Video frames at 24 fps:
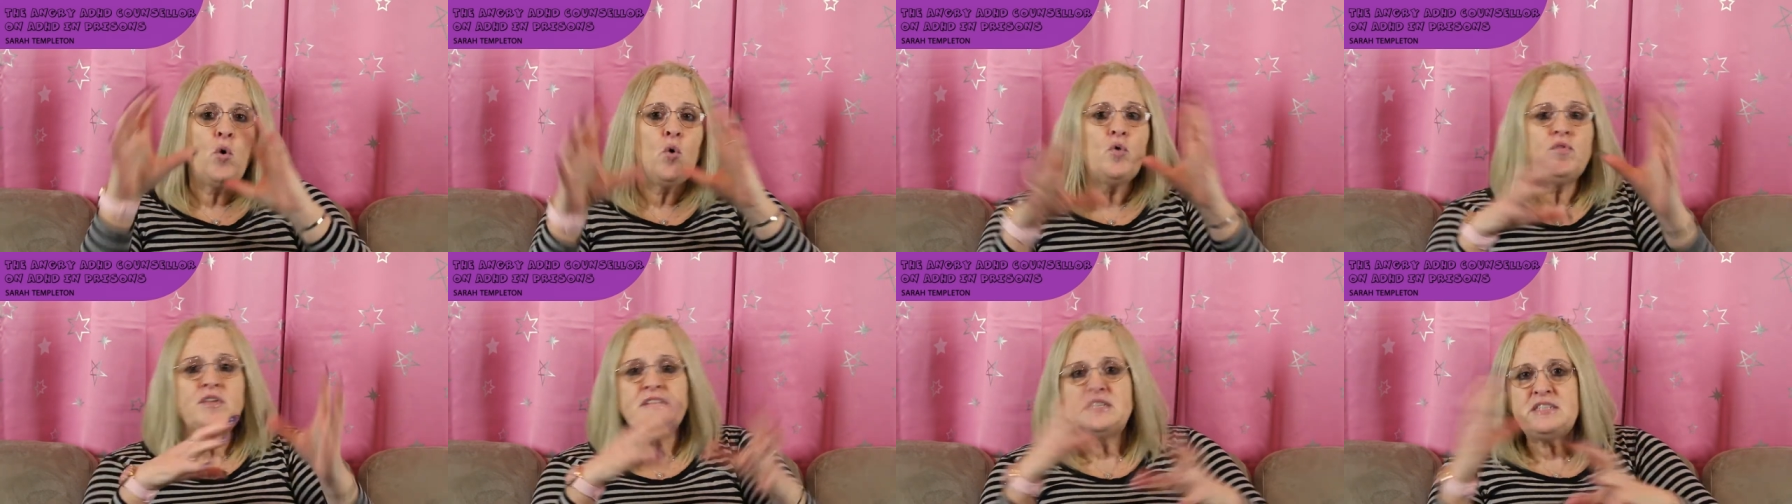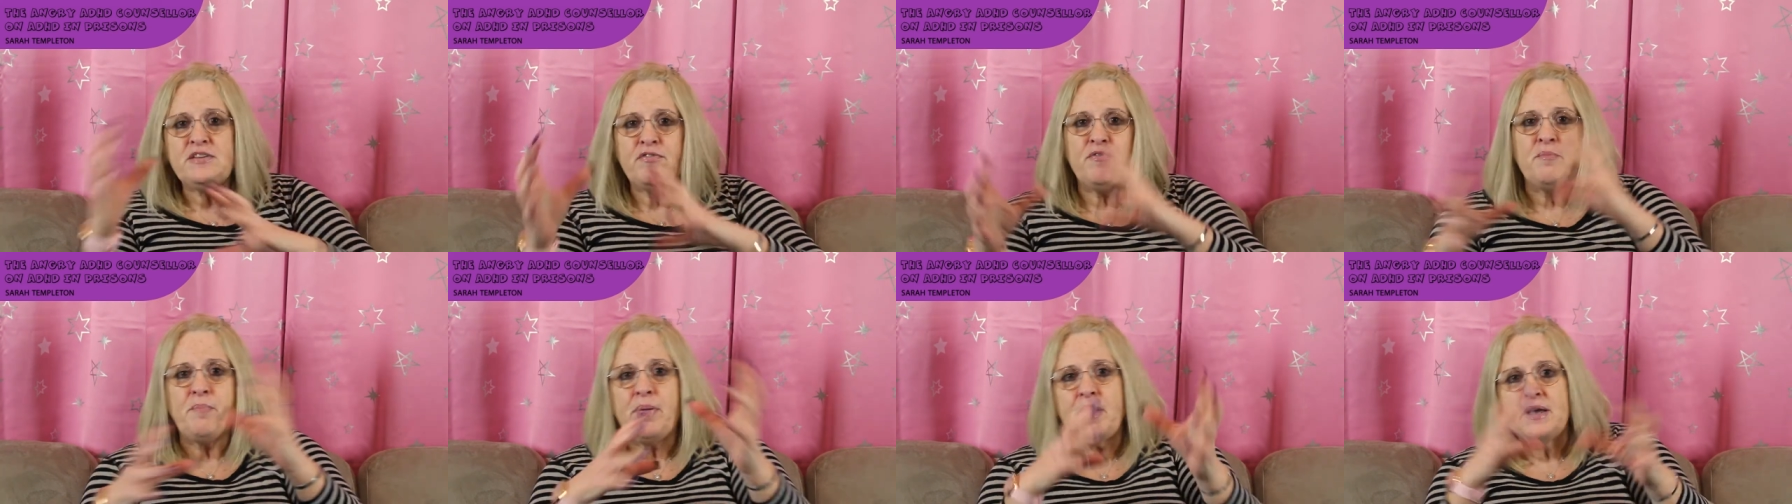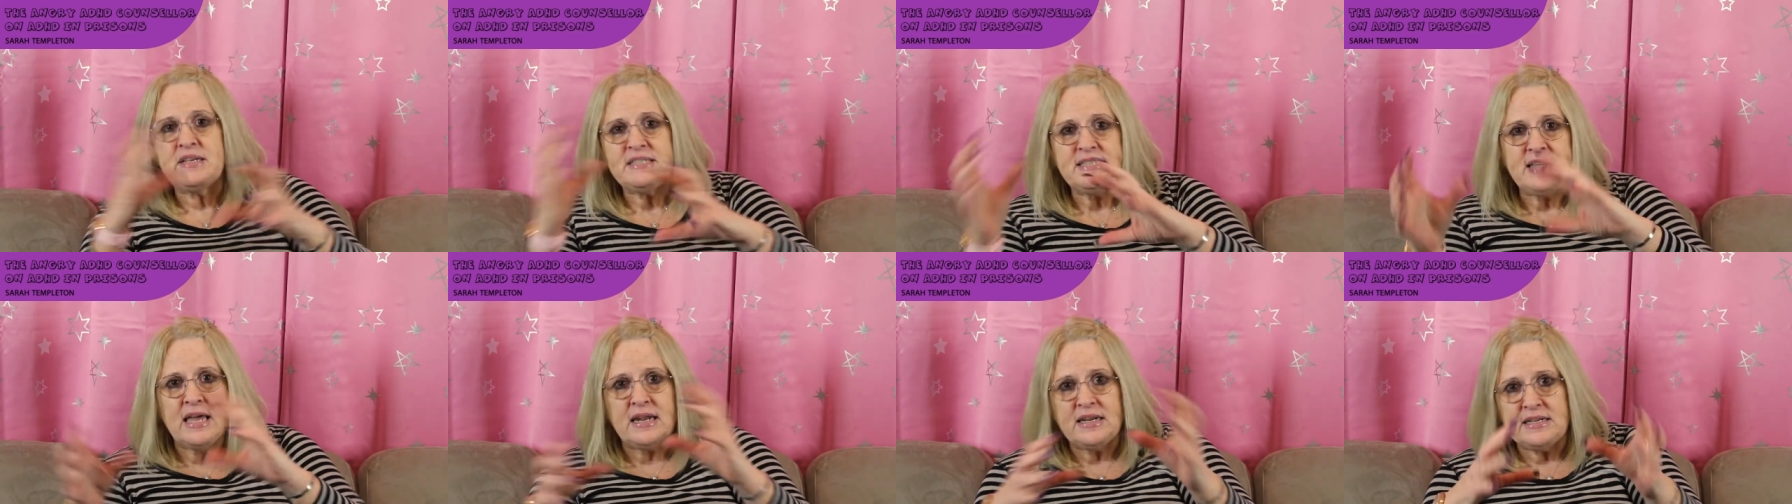all these different
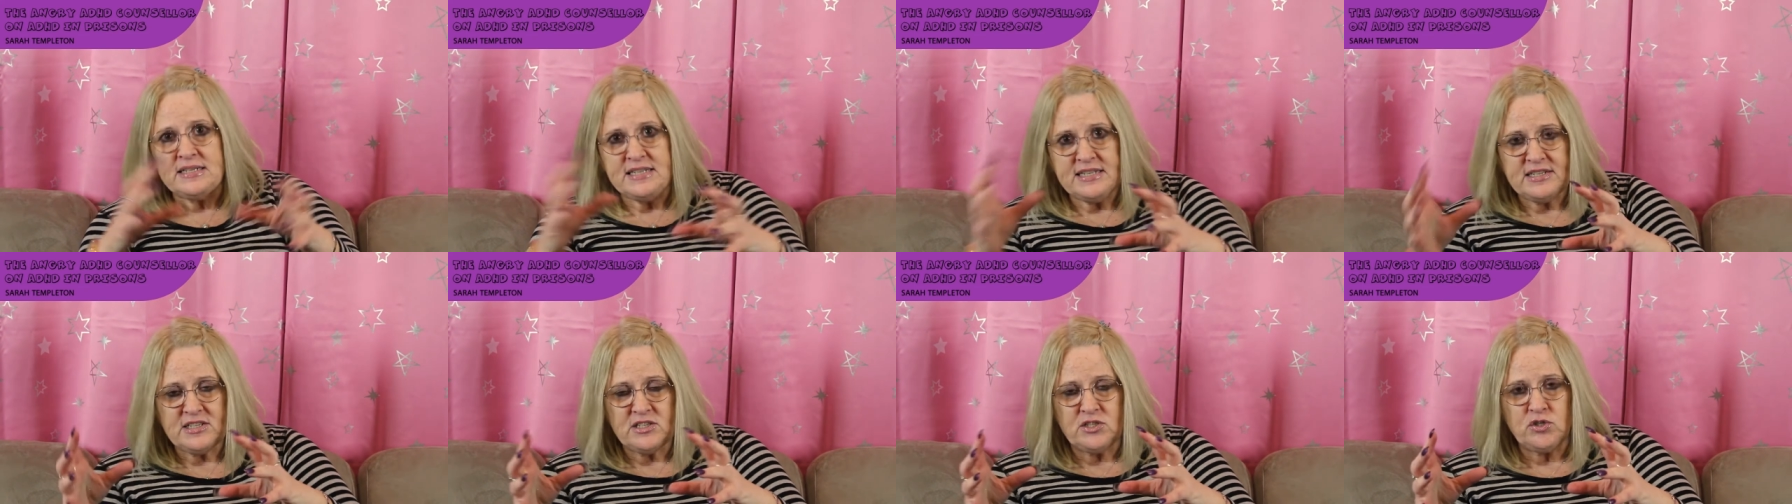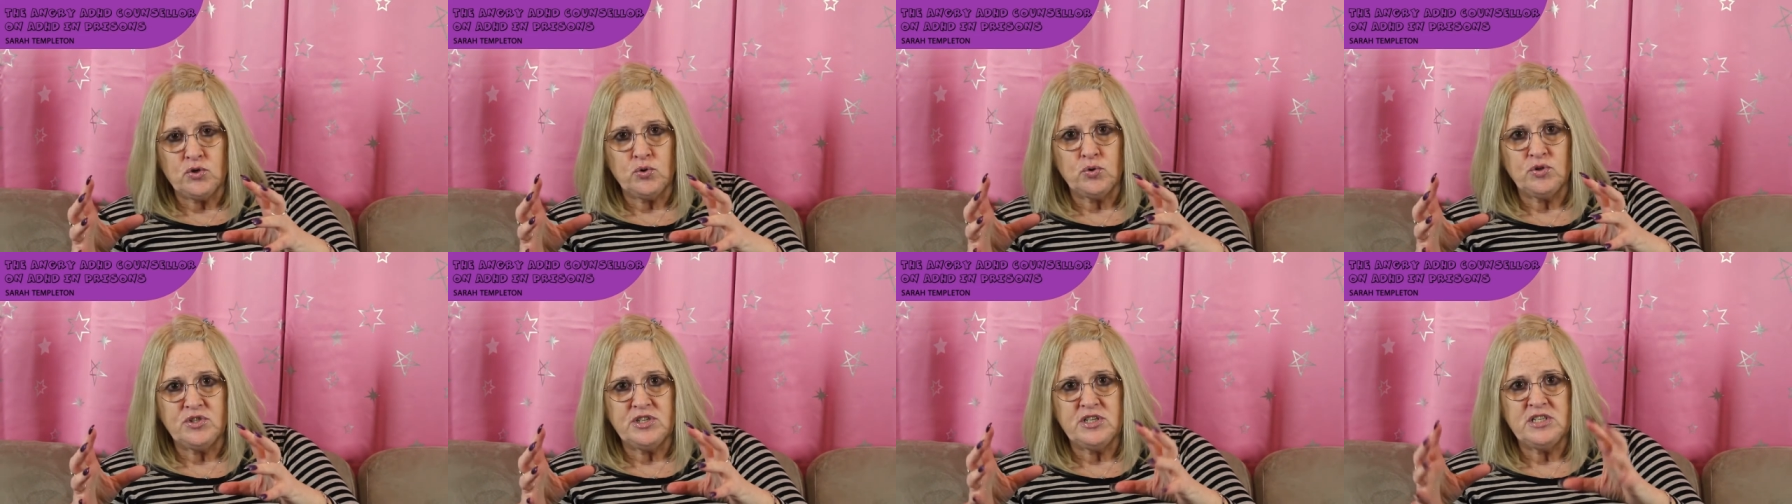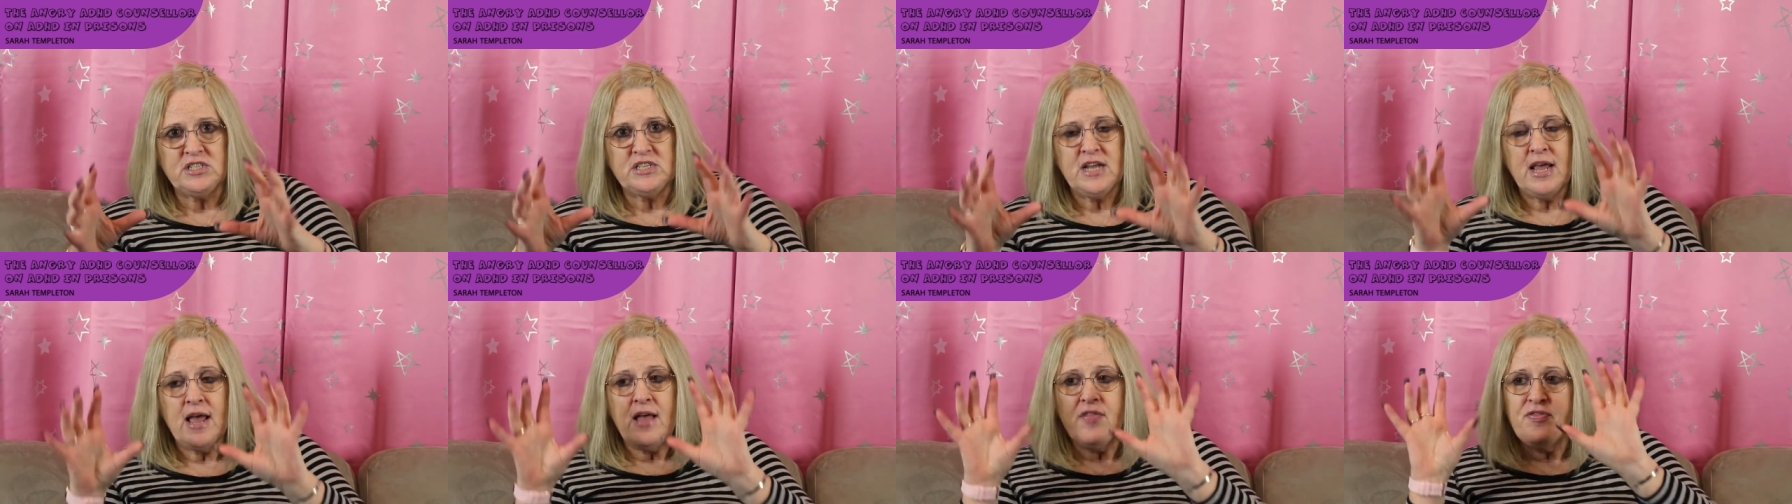personality
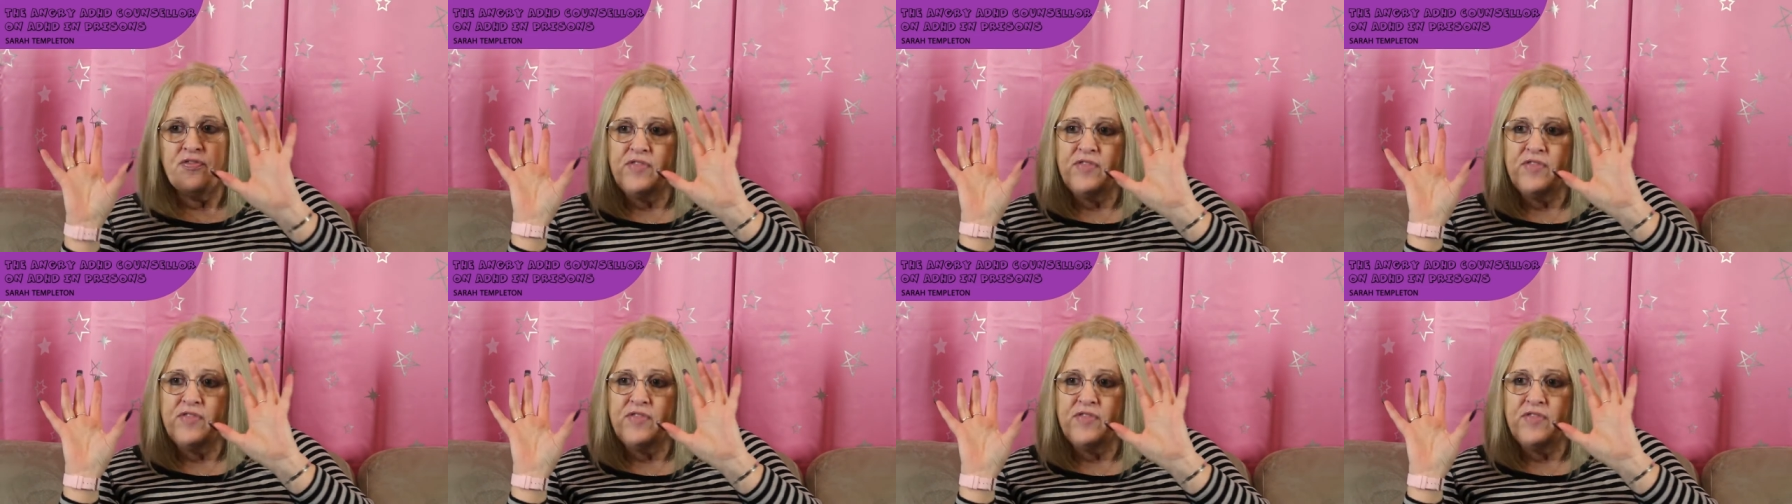disorders